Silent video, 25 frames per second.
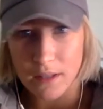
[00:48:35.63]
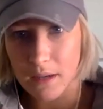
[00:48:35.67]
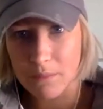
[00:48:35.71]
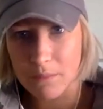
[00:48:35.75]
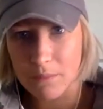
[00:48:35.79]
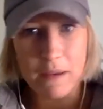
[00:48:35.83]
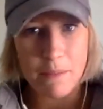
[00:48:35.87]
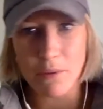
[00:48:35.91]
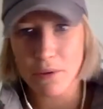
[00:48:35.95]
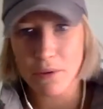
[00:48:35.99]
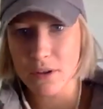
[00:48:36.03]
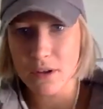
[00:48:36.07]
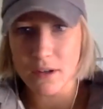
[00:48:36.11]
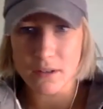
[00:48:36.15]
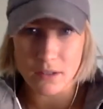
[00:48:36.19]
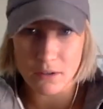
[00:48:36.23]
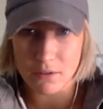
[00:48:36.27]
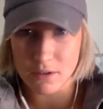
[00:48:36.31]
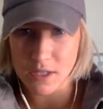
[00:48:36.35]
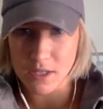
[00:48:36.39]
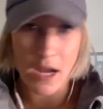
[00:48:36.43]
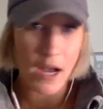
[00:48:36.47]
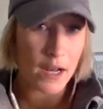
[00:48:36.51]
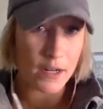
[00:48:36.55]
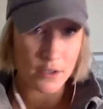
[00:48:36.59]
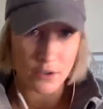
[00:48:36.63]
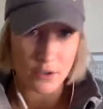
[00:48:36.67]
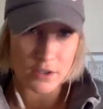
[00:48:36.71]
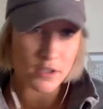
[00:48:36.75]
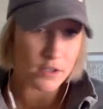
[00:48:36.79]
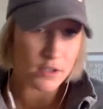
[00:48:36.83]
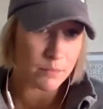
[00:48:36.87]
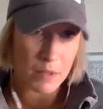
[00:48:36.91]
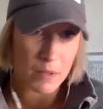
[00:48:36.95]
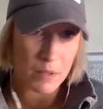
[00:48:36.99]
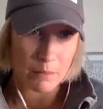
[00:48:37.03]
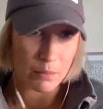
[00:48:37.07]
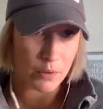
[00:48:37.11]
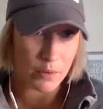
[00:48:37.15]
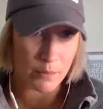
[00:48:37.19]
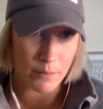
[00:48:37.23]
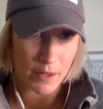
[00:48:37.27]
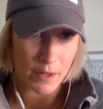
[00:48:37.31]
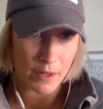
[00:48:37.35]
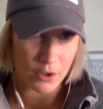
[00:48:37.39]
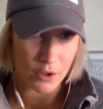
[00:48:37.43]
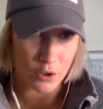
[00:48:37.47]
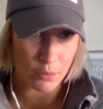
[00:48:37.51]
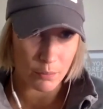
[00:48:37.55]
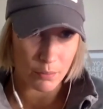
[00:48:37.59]
Like people thought there was hundreds of people in
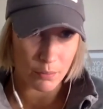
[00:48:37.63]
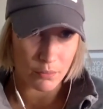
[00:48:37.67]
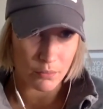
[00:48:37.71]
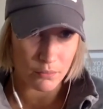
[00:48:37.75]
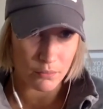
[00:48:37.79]
my group,